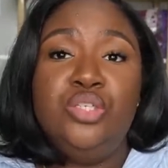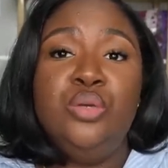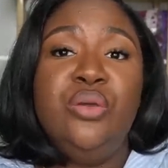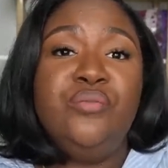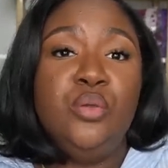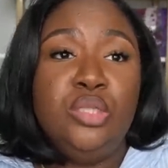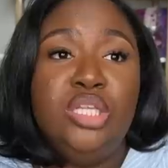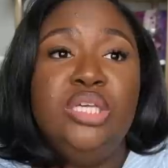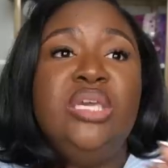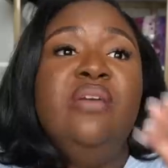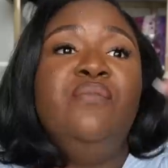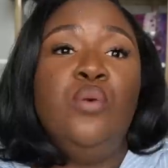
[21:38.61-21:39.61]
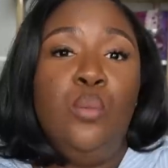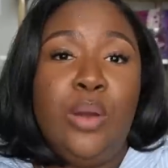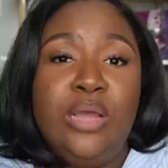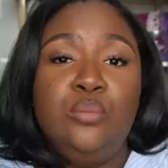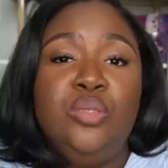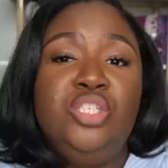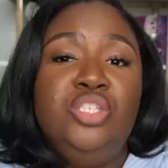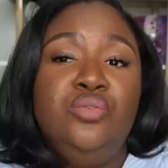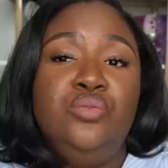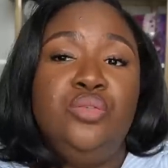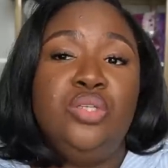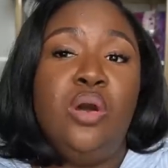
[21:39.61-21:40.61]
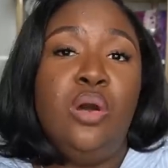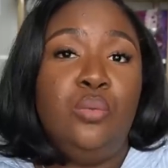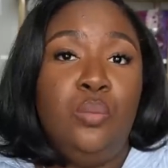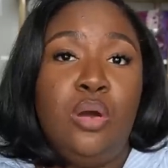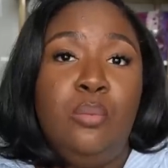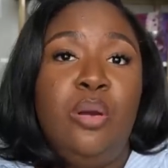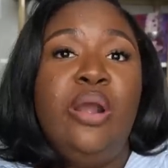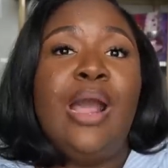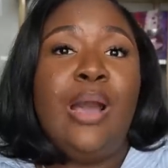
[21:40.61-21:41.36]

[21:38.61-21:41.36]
So if you're looking for wide width shoes on Walmart,